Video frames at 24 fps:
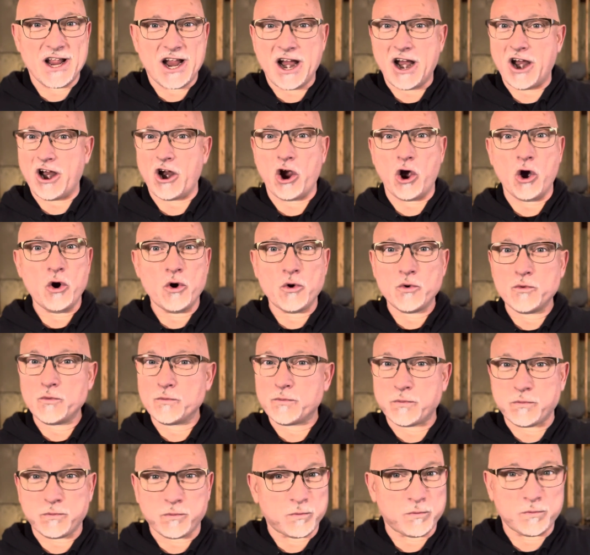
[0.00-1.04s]
our own
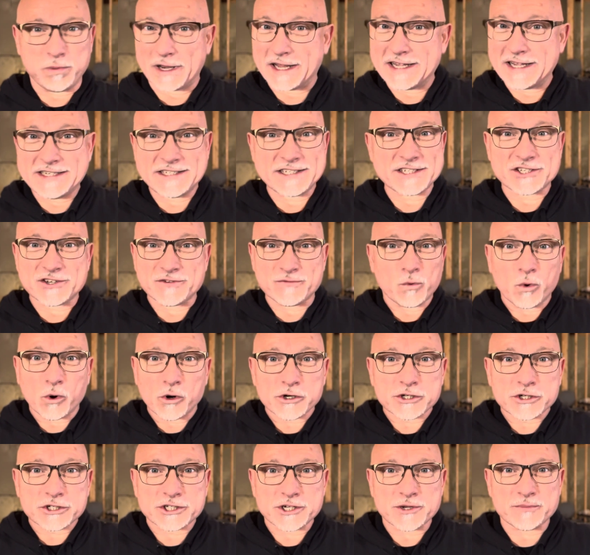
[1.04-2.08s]
places of
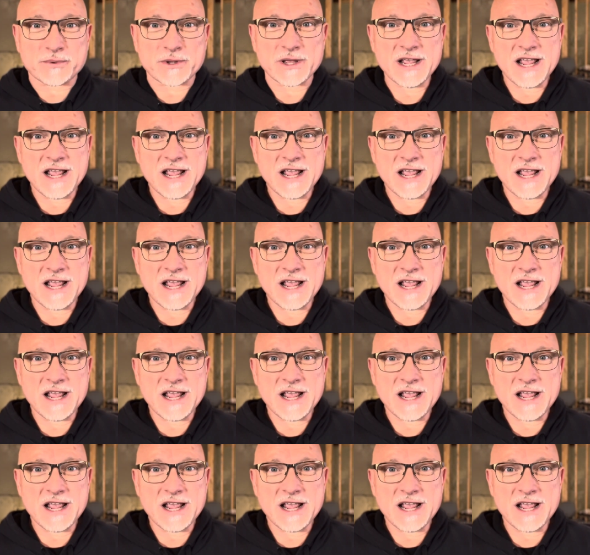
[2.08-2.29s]
worship,